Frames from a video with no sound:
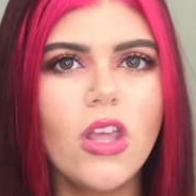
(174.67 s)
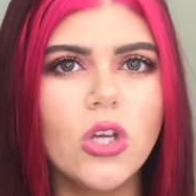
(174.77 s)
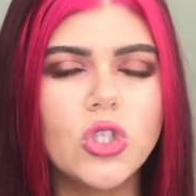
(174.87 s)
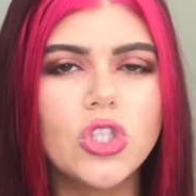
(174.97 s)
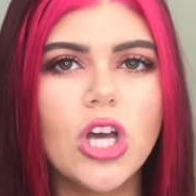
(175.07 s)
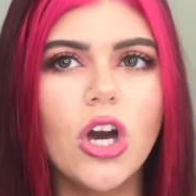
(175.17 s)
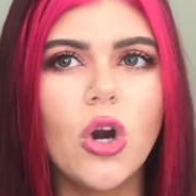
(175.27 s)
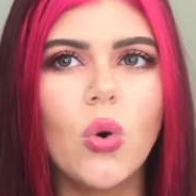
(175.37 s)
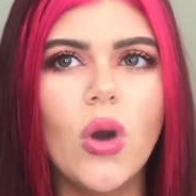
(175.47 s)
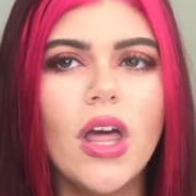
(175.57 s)

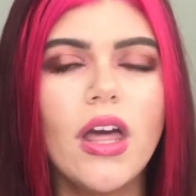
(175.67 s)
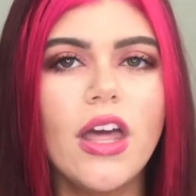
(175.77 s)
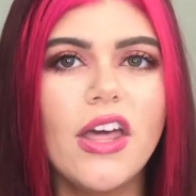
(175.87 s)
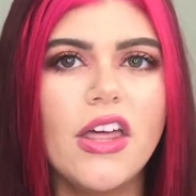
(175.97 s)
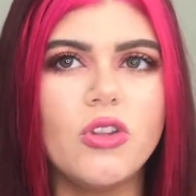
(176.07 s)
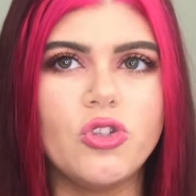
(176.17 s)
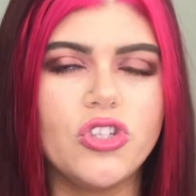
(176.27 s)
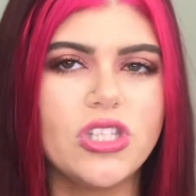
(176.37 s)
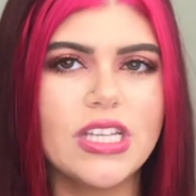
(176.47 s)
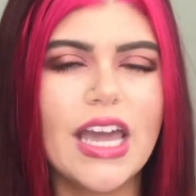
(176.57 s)
So
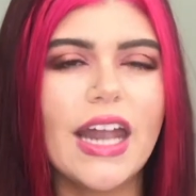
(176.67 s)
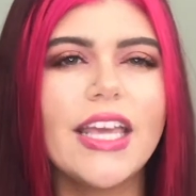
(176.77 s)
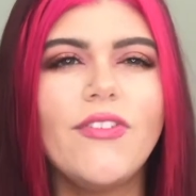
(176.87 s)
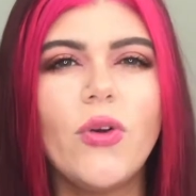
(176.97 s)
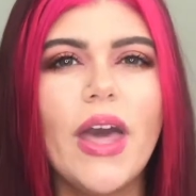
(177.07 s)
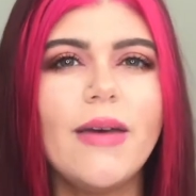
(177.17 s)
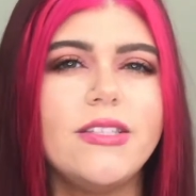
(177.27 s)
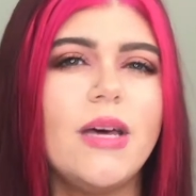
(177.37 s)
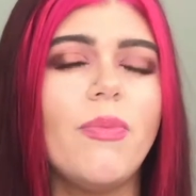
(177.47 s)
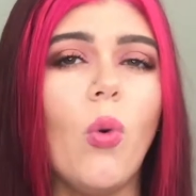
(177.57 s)
just to kind of give you a
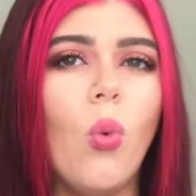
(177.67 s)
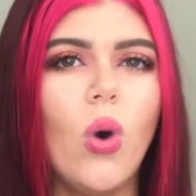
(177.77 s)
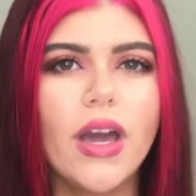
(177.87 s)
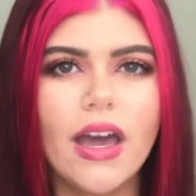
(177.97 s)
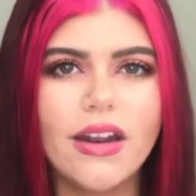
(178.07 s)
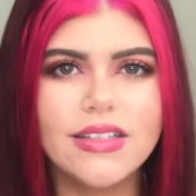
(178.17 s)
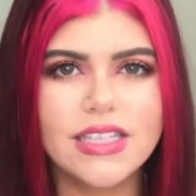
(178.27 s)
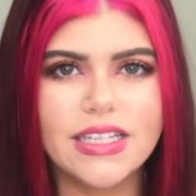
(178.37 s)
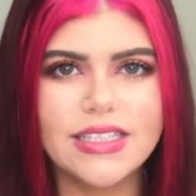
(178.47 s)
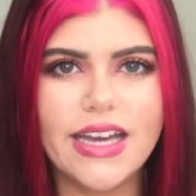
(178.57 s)
heads up of what kind of
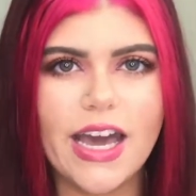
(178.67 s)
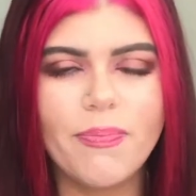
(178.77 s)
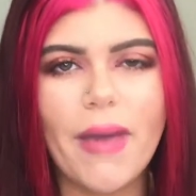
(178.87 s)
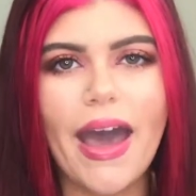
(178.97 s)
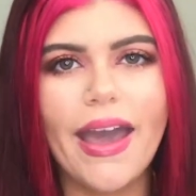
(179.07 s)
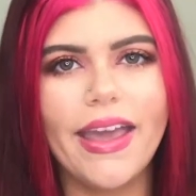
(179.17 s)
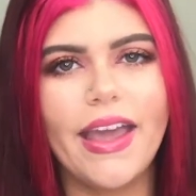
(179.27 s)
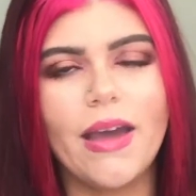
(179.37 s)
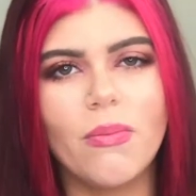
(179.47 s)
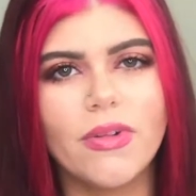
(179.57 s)
skin type I
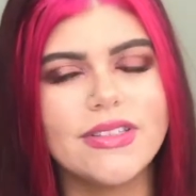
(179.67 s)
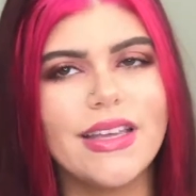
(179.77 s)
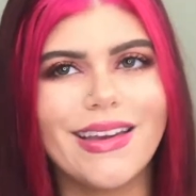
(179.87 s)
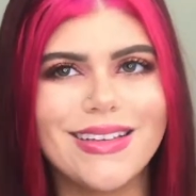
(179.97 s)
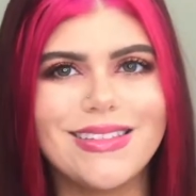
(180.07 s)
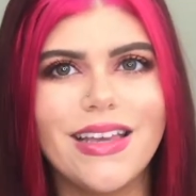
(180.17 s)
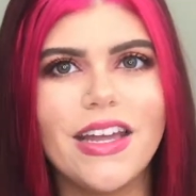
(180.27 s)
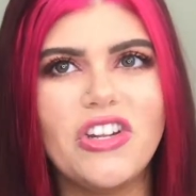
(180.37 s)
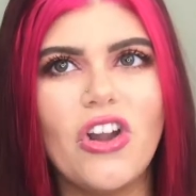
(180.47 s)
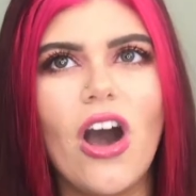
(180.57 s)
am, because like I
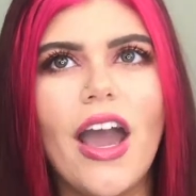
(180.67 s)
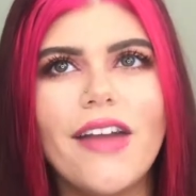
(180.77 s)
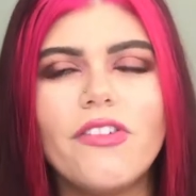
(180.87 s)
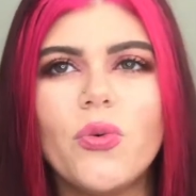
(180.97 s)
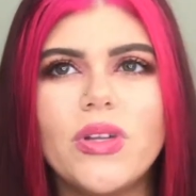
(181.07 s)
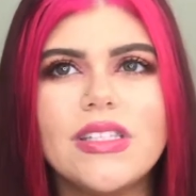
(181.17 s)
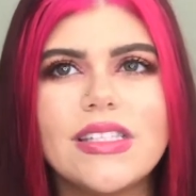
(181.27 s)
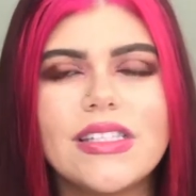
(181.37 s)
said, not everyone's